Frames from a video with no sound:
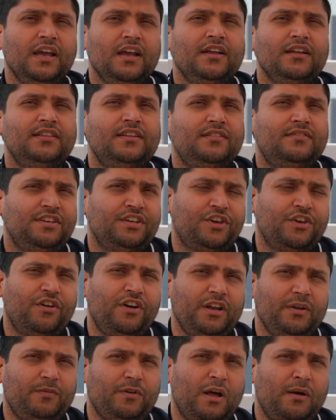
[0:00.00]
The
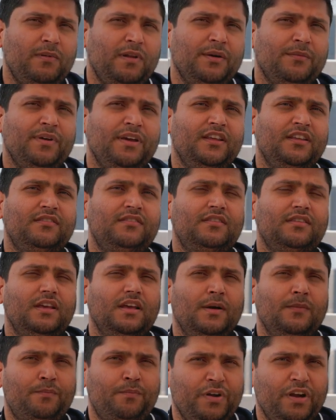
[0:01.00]
security problem is
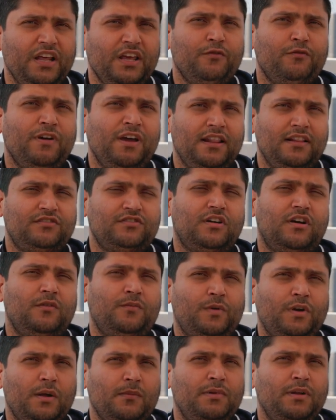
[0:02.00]
a pretty well solved
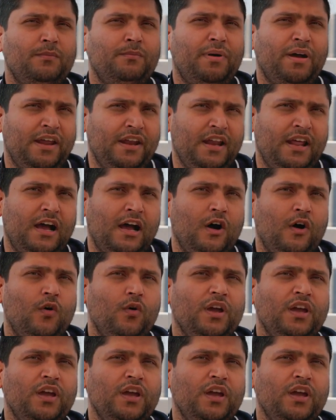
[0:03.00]
problem by now,